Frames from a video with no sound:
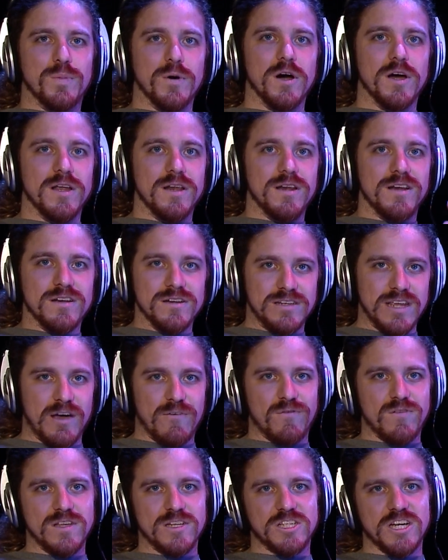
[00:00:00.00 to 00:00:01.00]
but
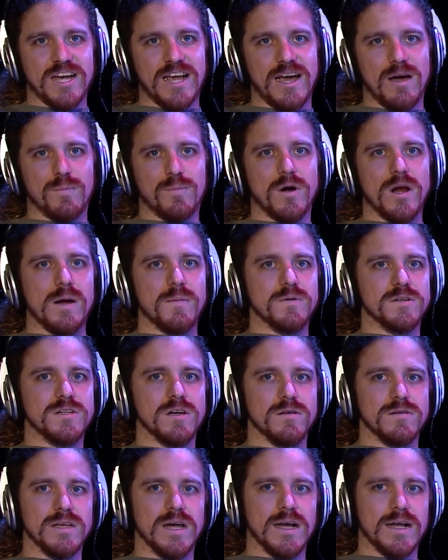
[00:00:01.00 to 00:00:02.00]
definitely check out
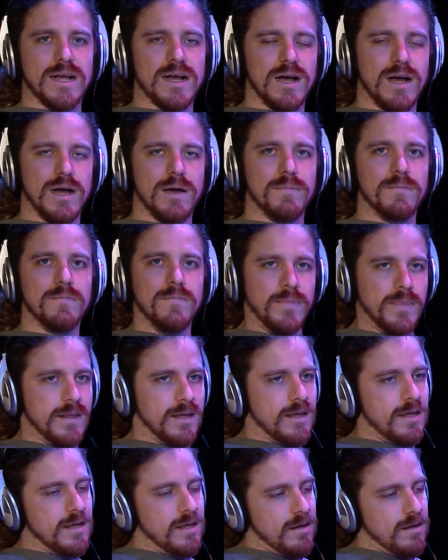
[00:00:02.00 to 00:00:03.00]
brianbreton.com
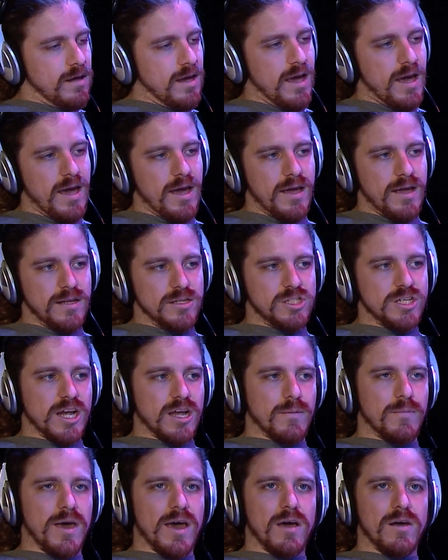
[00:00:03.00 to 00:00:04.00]
and
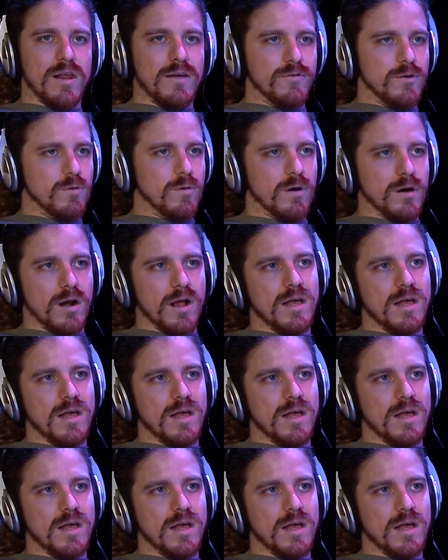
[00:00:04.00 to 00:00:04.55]
check him out everywhere